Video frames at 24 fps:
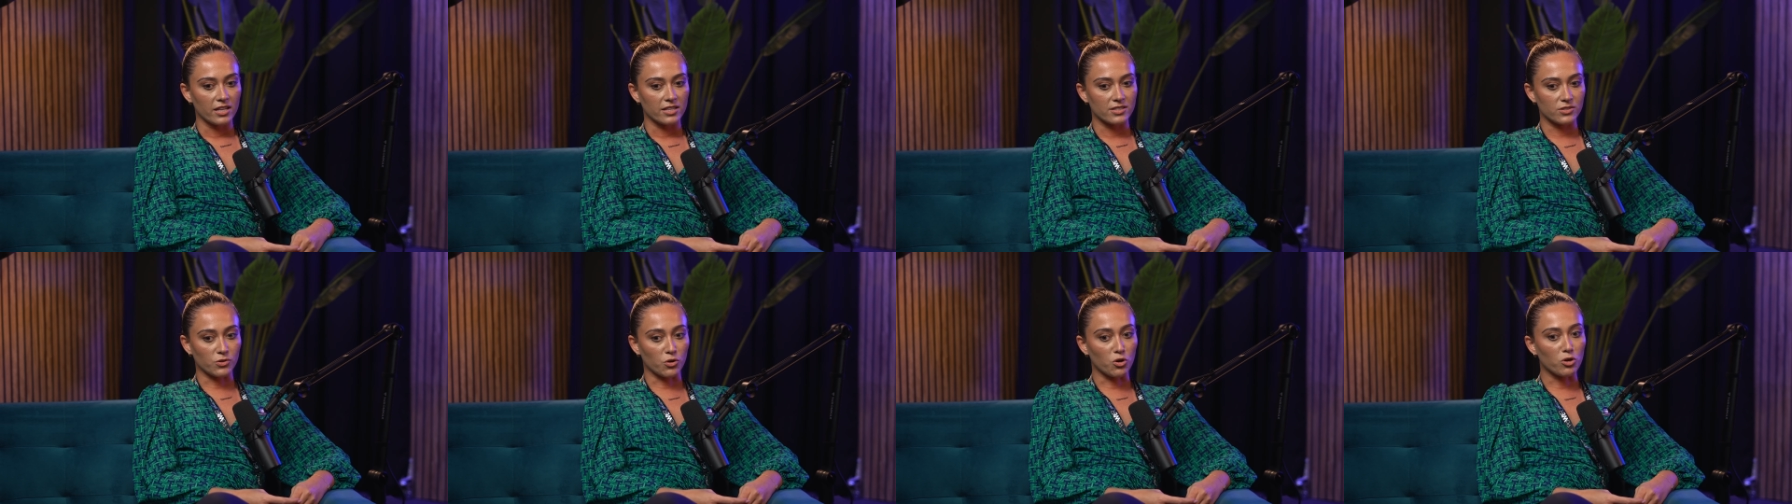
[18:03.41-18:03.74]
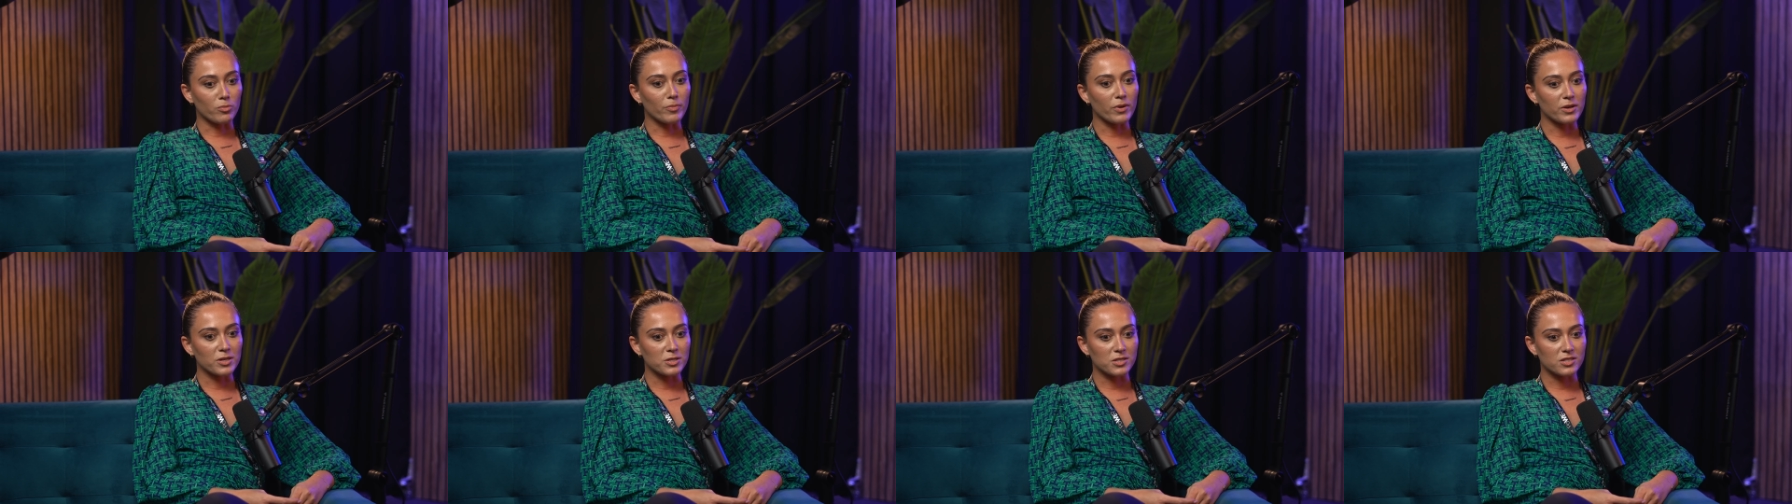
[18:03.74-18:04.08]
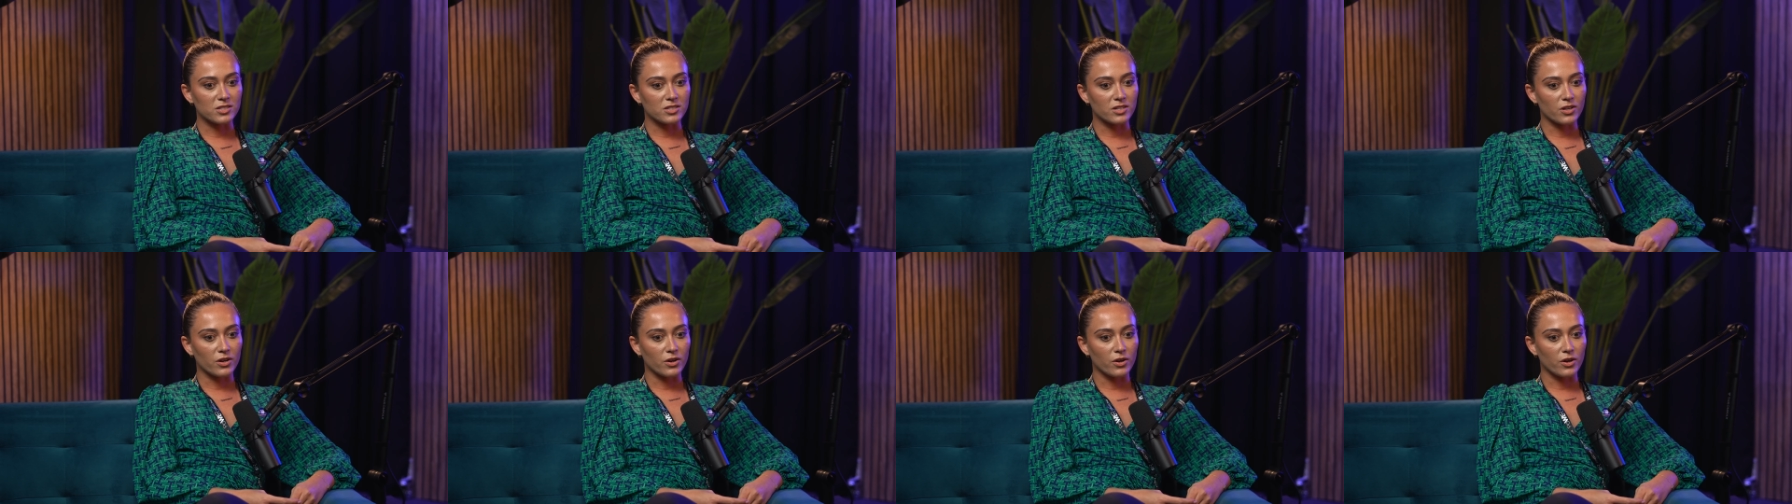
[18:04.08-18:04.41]
to
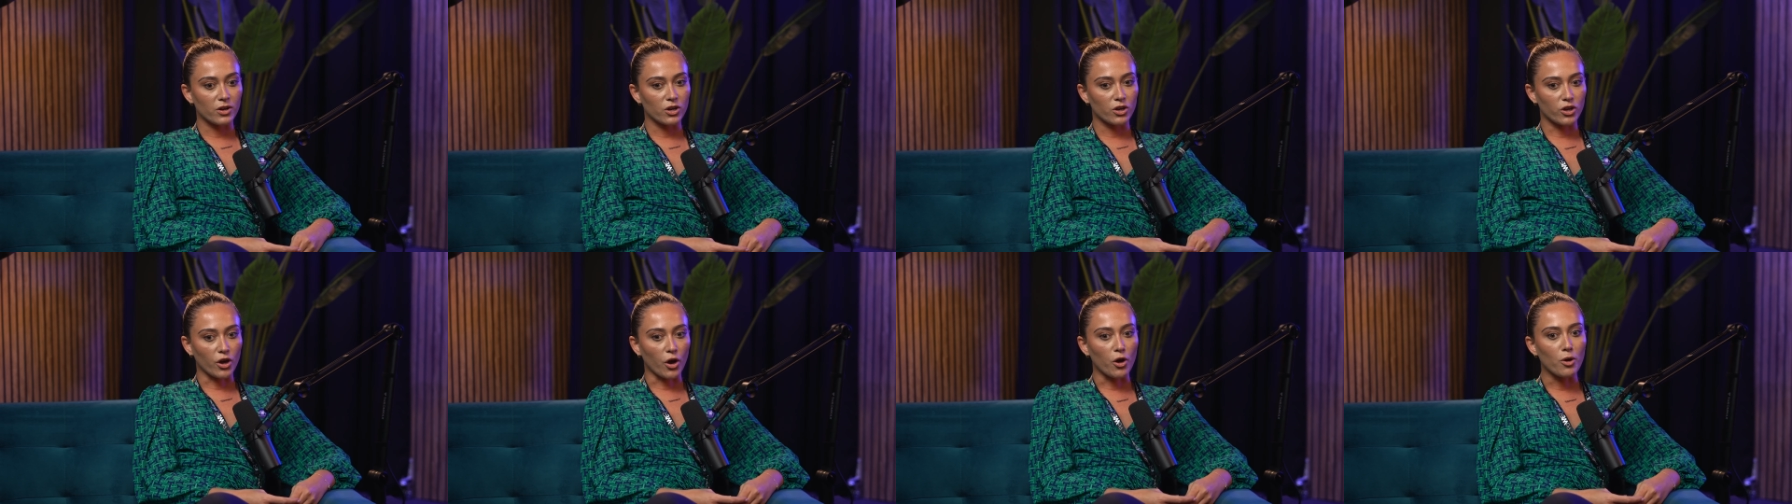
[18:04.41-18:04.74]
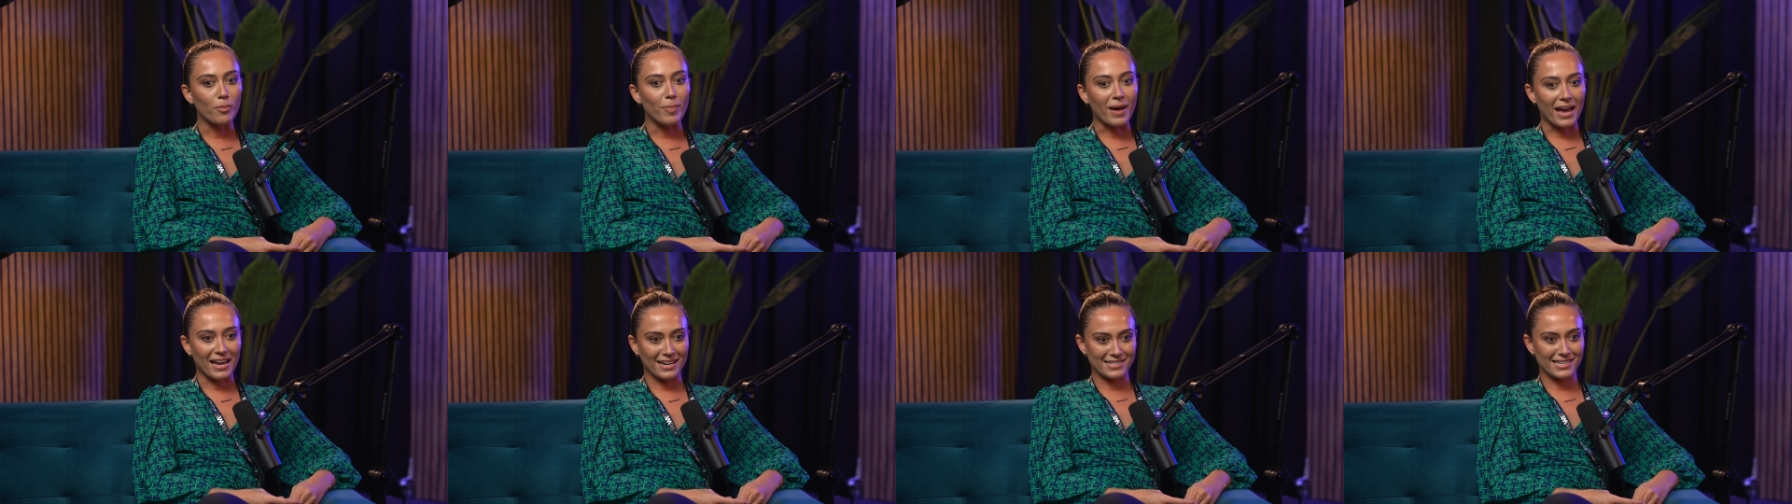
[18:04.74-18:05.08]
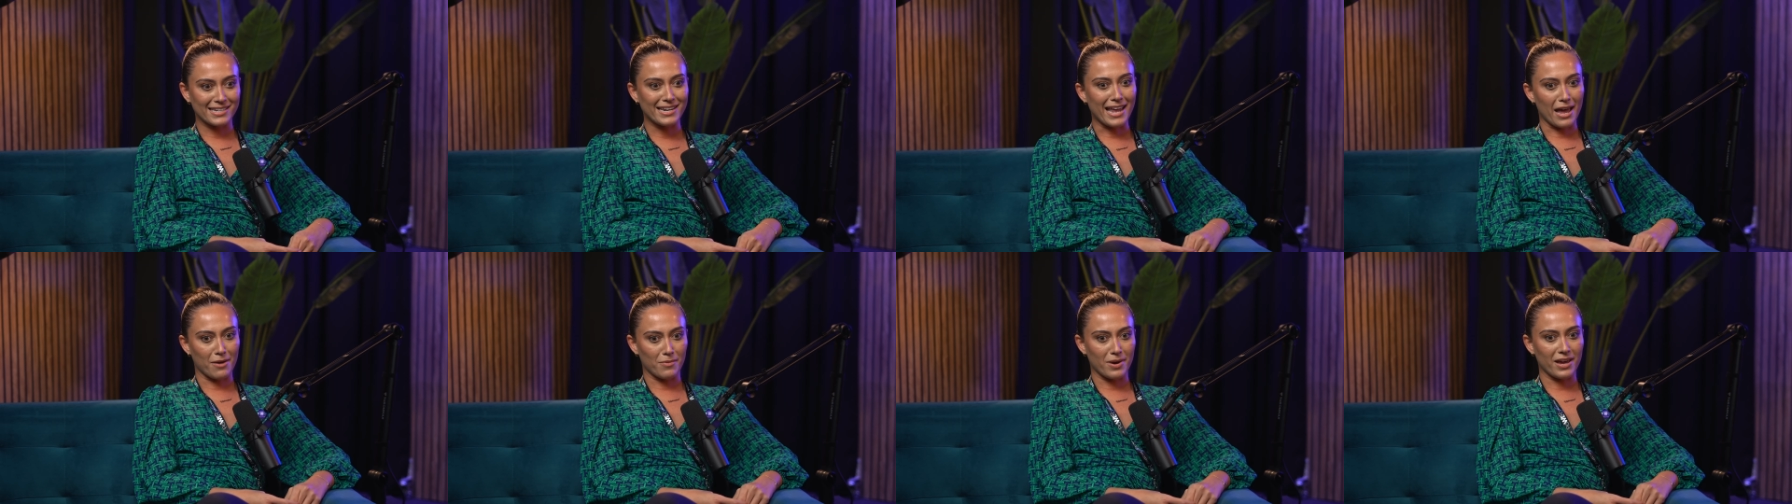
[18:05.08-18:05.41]
almost go back to
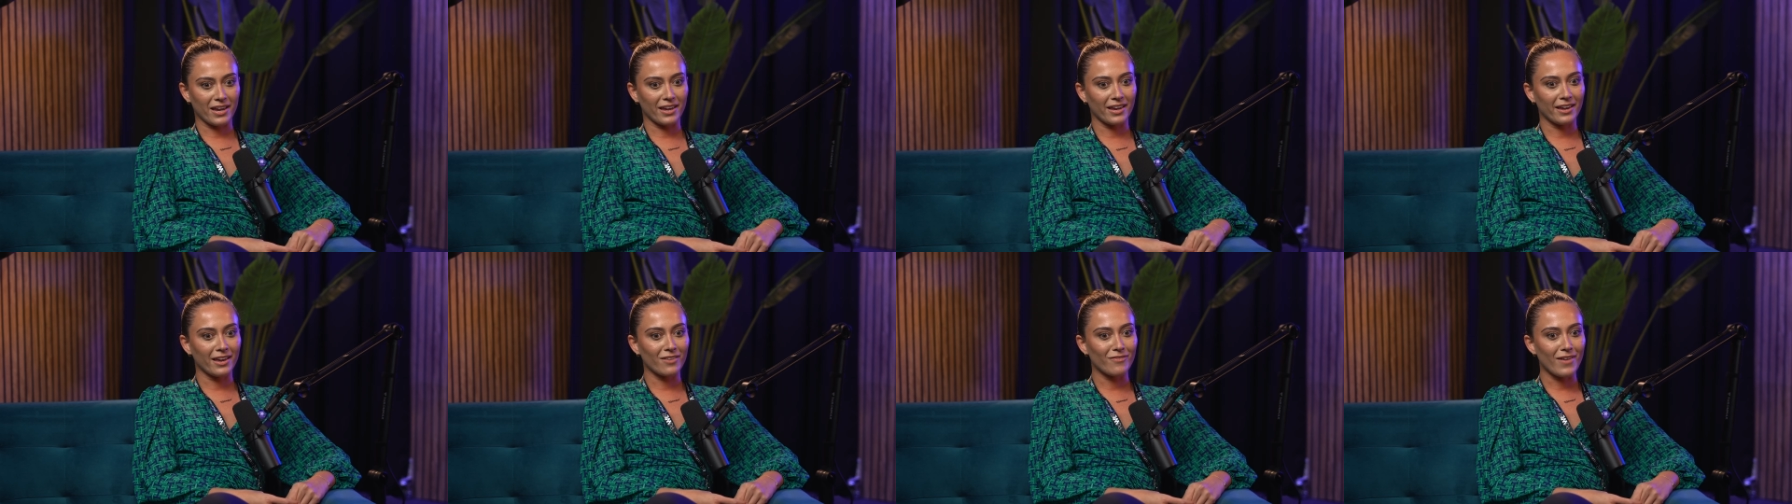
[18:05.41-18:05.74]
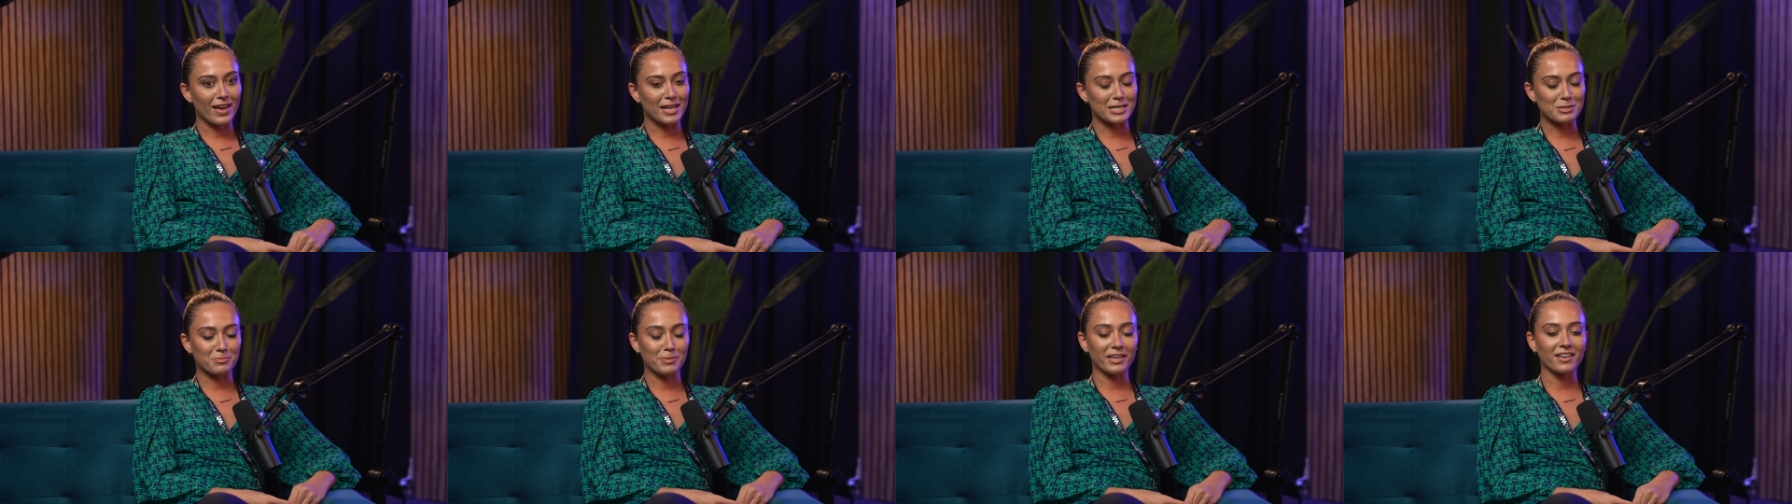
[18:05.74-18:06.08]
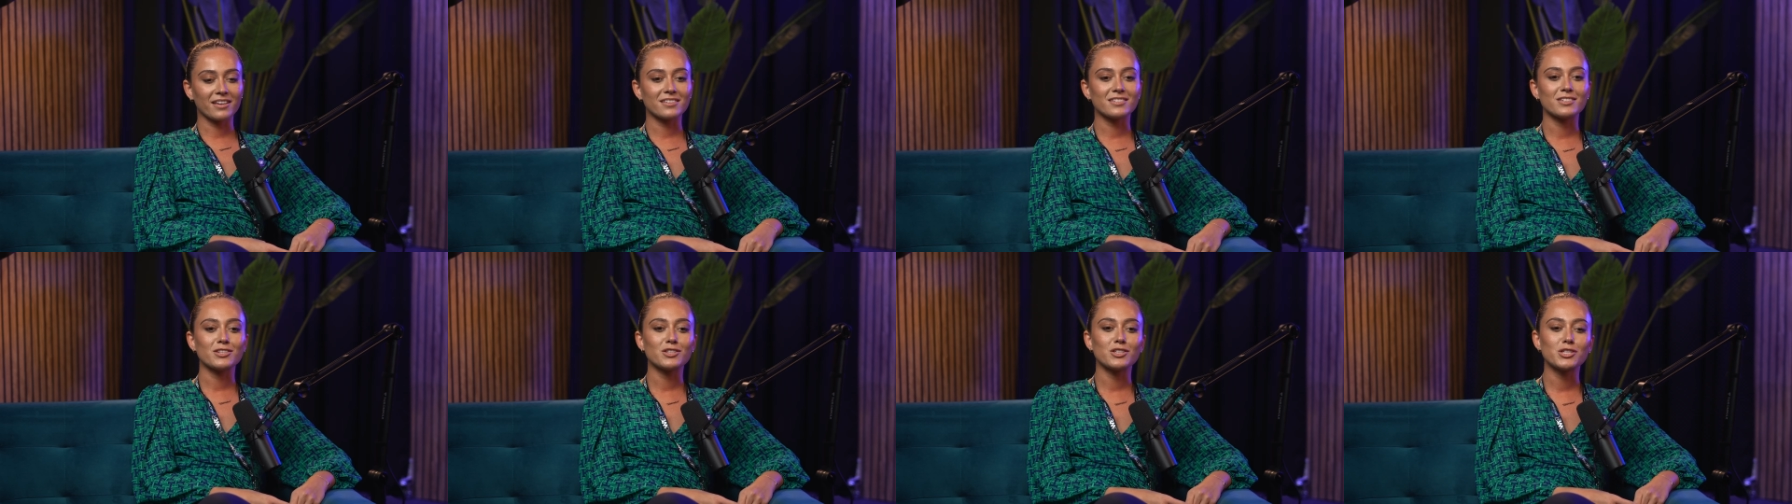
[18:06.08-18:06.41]
networking events
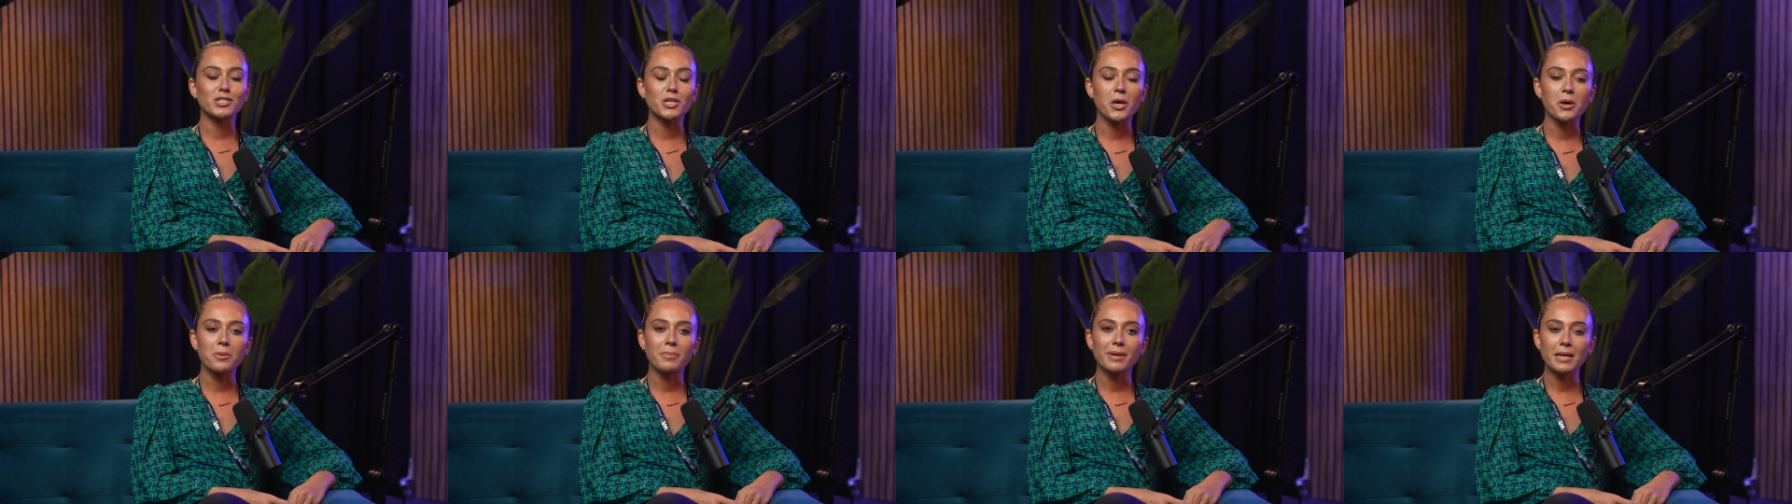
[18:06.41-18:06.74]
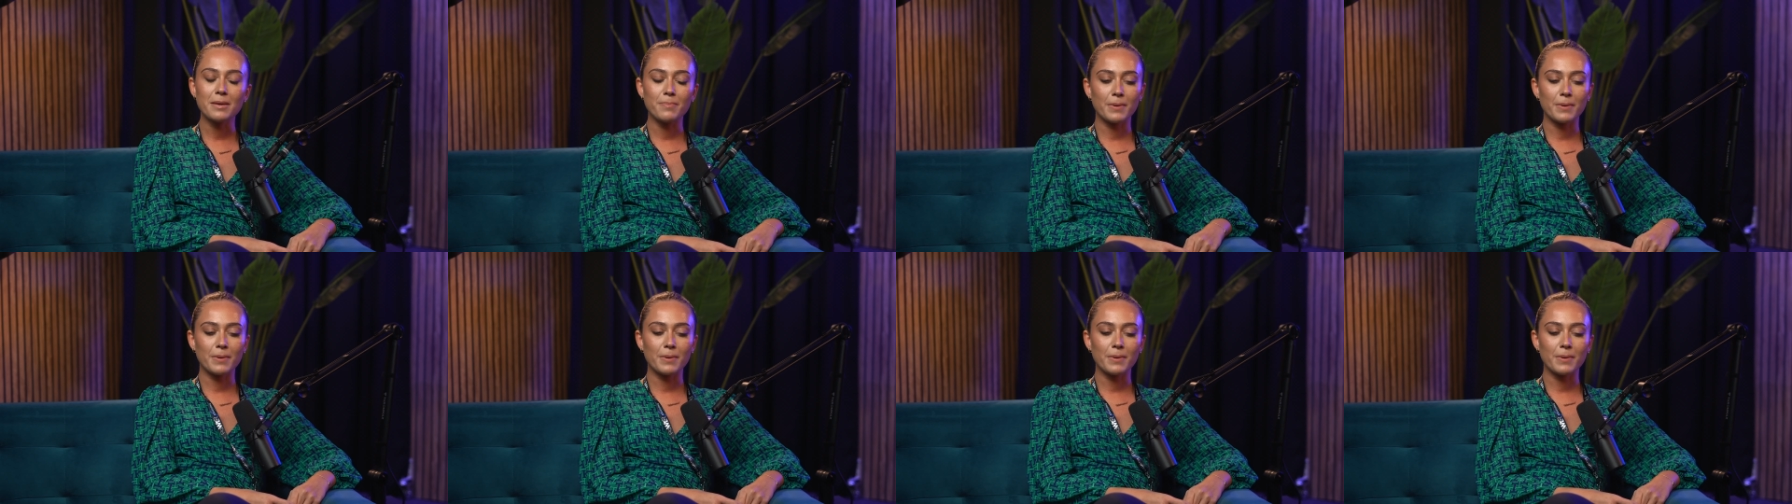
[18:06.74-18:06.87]
because so many